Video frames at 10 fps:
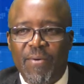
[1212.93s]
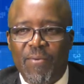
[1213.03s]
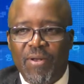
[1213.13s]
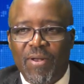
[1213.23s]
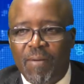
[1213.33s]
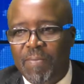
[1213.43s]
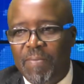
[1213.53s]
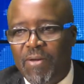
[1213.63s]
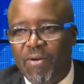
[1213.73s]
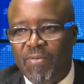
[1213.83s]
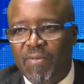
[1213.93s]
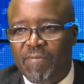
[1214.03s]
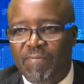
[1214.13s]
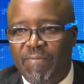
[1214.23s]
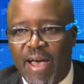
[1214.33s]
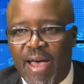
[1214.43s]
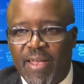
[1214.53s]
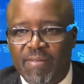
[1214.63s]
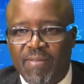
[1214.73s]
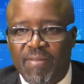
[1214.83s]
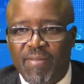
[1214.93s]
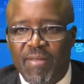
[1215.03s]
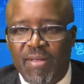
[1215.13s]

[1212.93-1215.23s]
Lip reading: it will not be because of facts